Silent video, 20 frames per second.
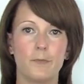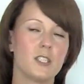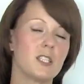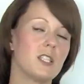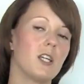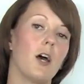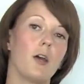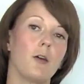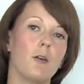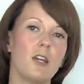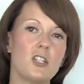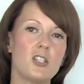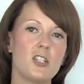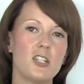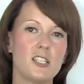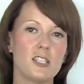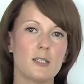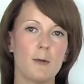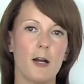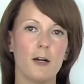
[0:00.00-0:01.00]
So it's
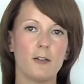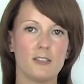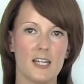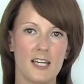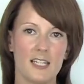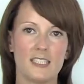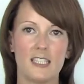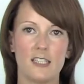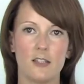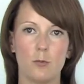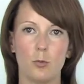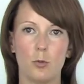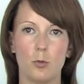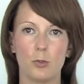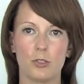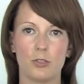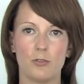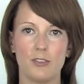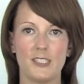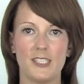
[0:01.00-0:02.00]
just about testing the
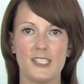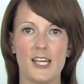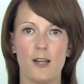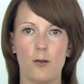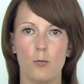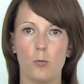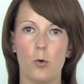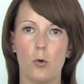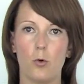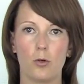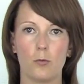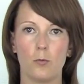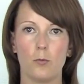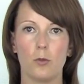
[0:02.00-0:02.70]
water and seeing what